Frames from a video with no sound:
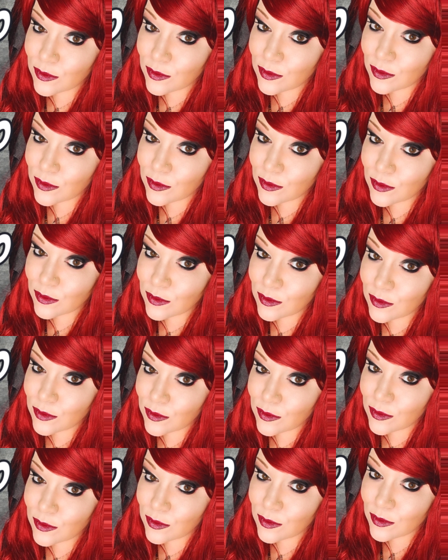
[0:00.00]
How much do
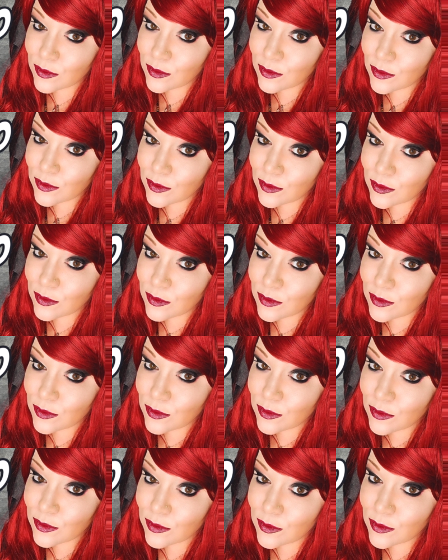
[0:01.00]
you already know about this
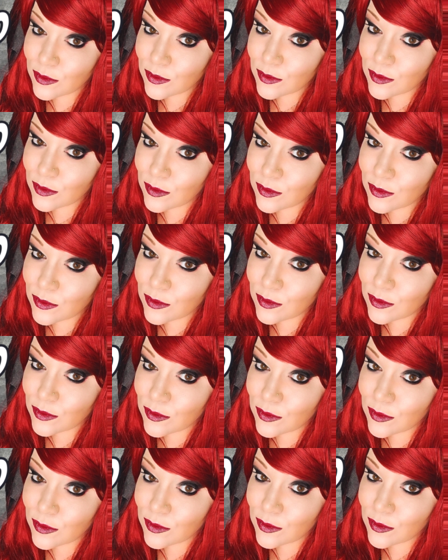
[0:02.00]
mess?
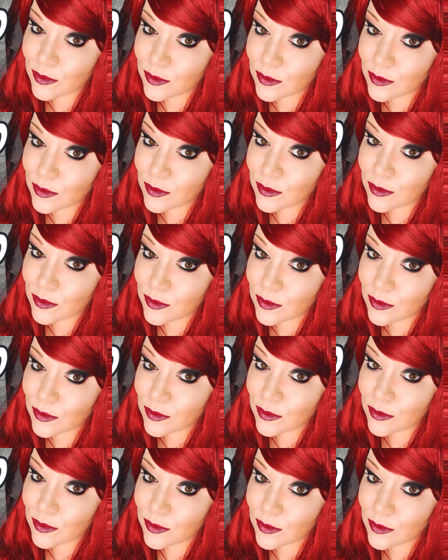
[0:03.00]
Telling
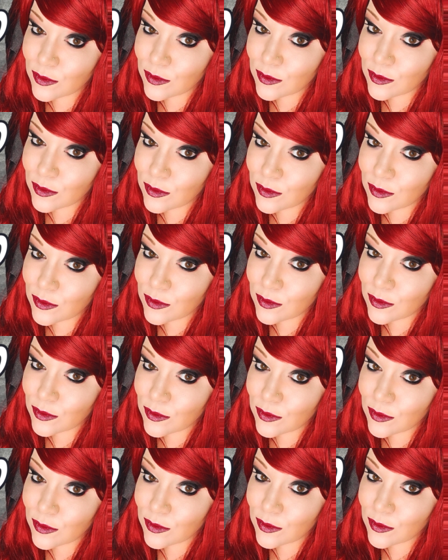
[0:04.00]
his complex and
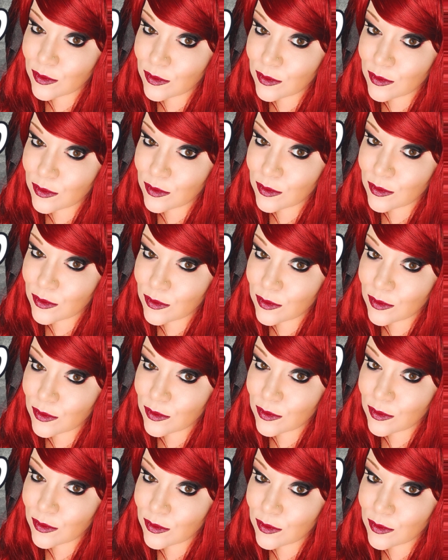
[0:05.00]
unfortunate life
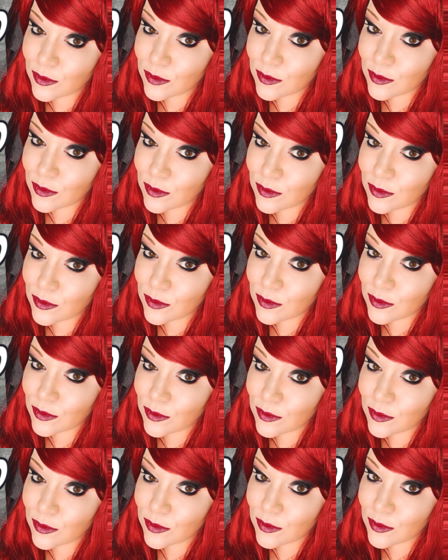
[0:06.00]
story to a complete
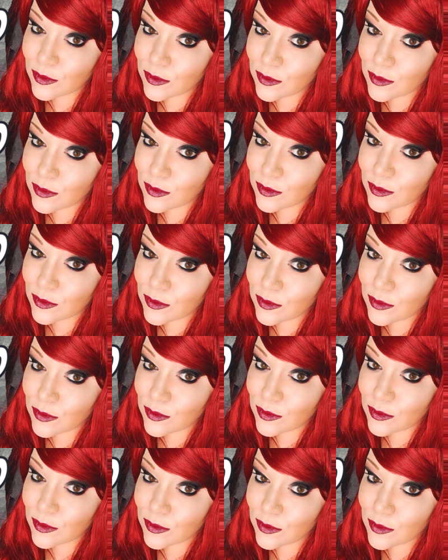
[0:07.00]
stranger struck
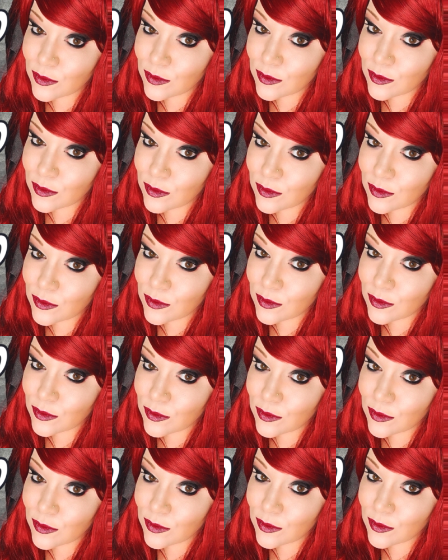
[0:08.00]
Colin as a
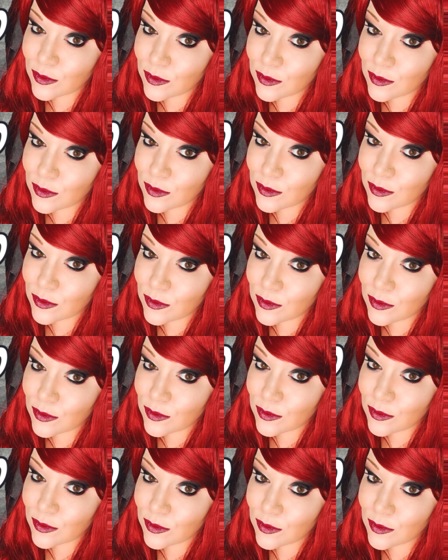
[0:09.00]
dubious course of
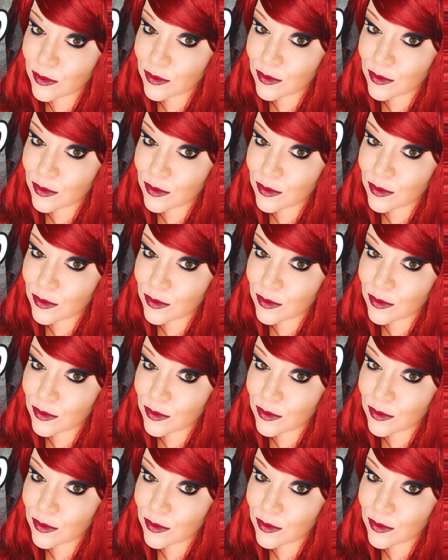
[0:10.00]
action.